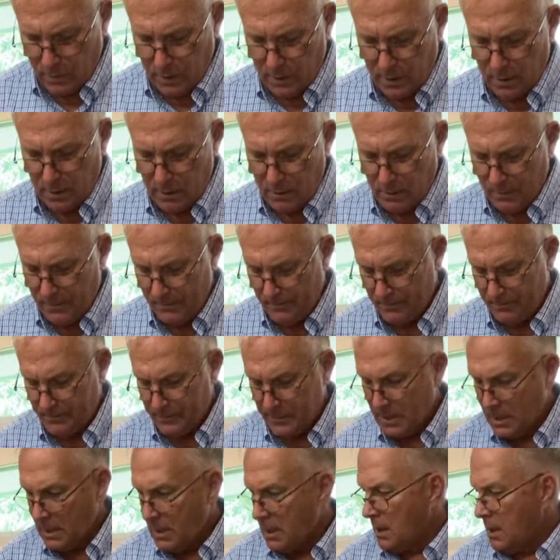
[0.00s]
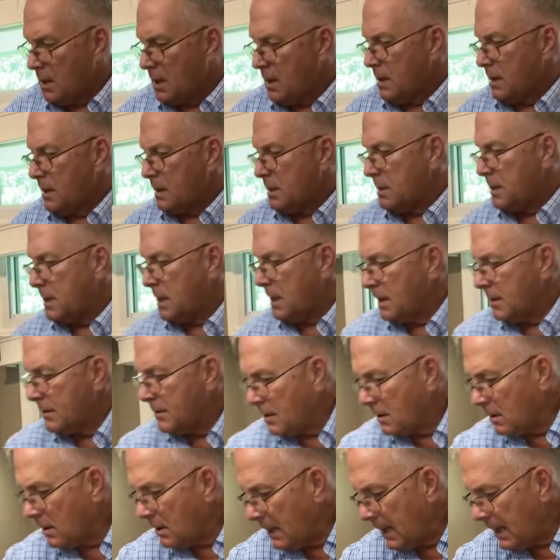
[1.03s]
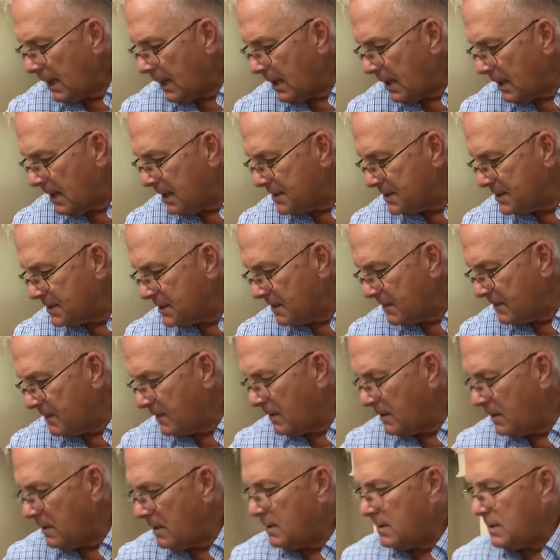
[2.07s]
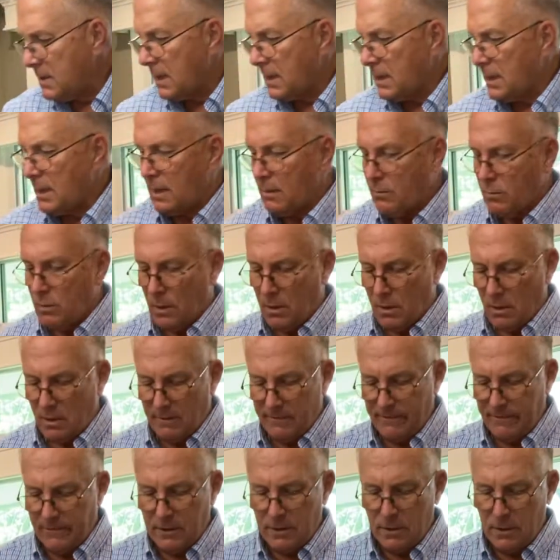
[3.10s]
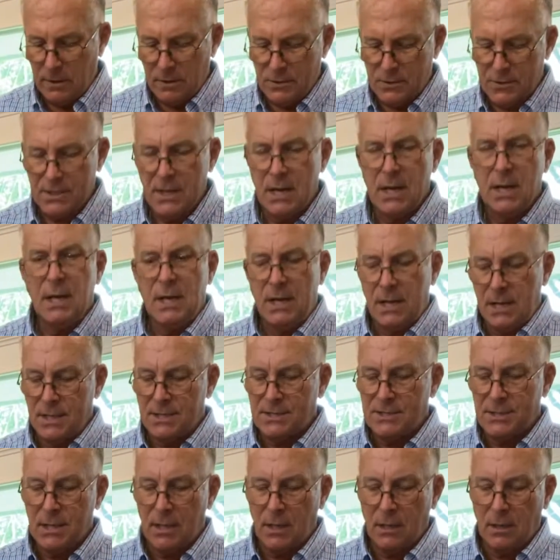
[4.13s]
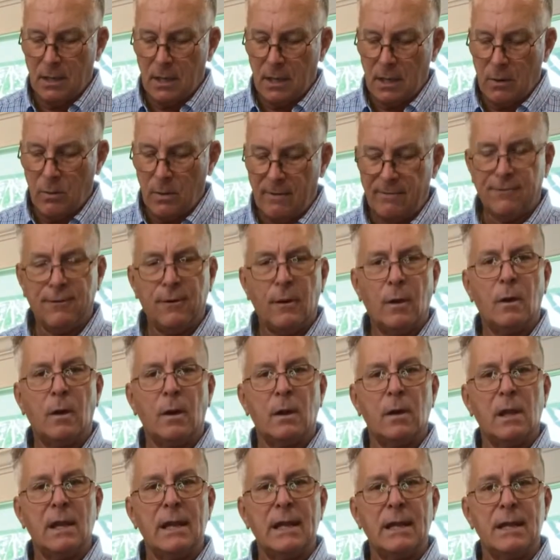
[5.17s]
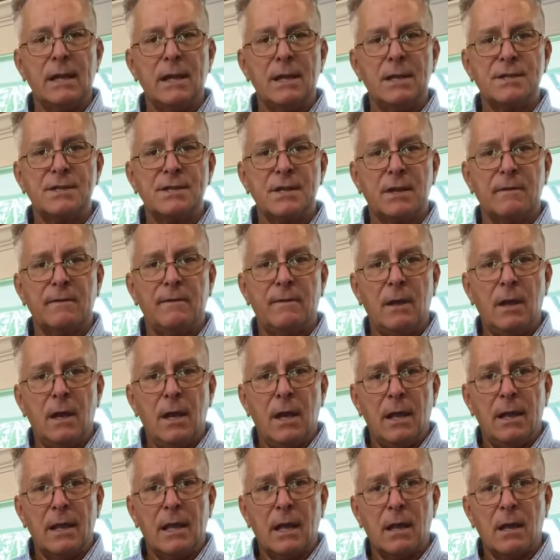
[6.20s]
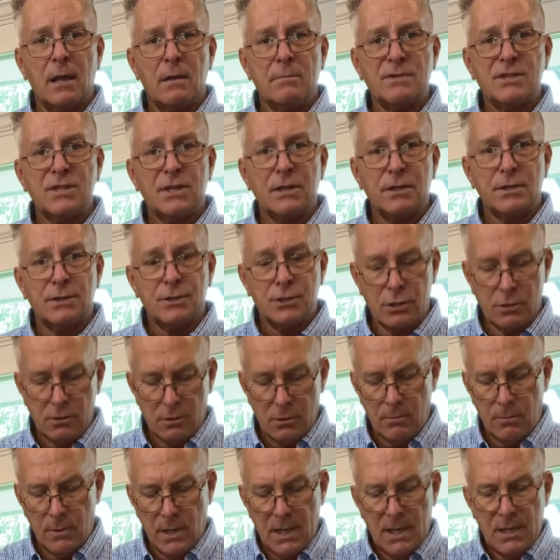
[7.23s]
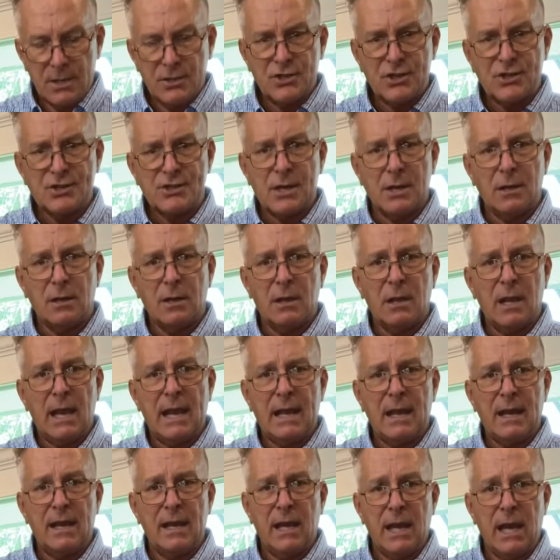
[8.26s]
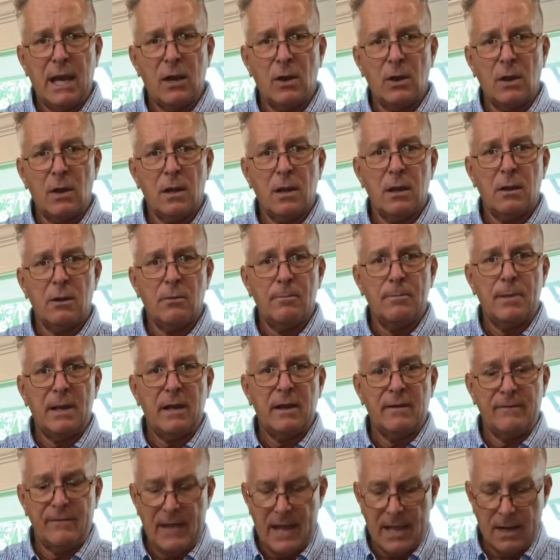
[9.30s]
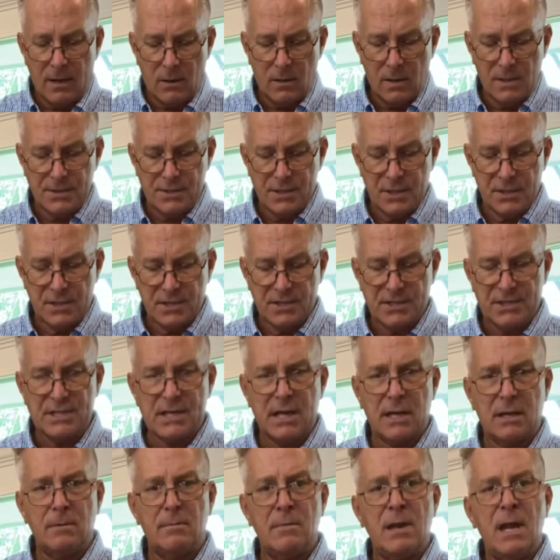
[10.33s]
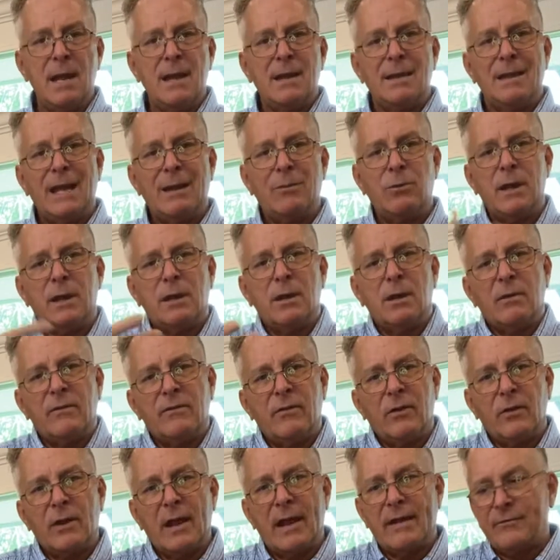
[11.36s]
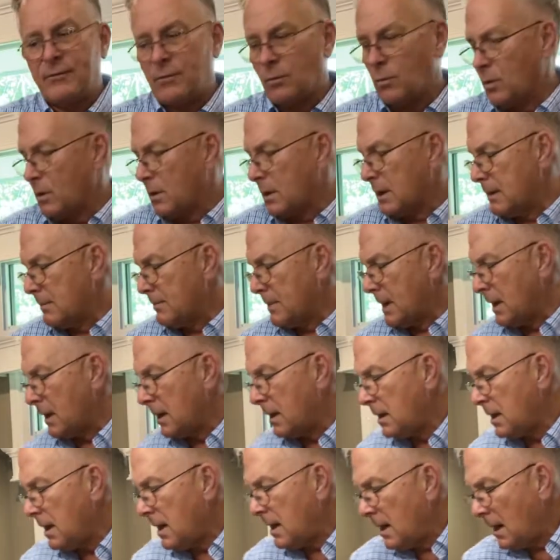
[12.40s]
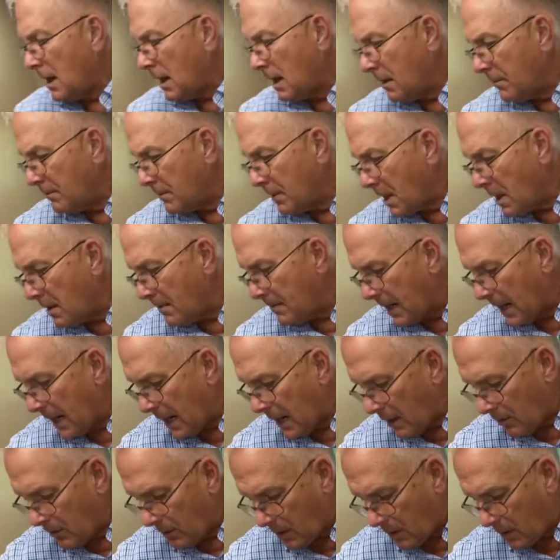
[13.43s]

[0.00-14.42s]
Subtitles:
go. The other adhesive that I will often use is the liquid floral adhesive that comes in a tube, just to adhere a little bit of that onto the stem. That way you don't ever have to worry about it coming out or